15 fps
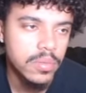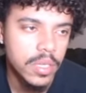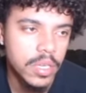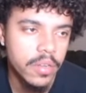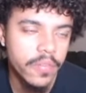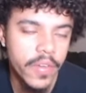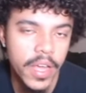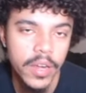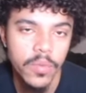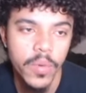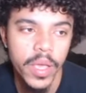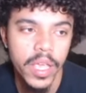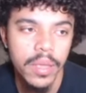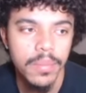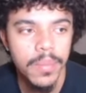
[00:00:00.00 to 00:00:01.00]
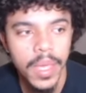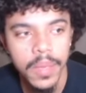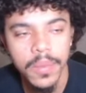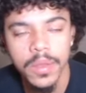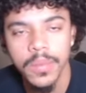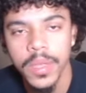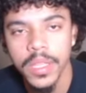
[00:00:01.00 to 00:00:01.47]
They're going to find a way
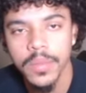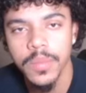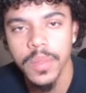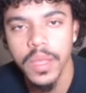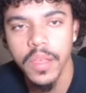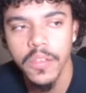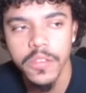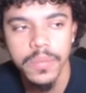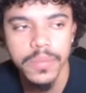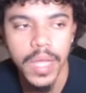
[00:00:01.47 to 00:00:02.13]
maybe to make the playoffs.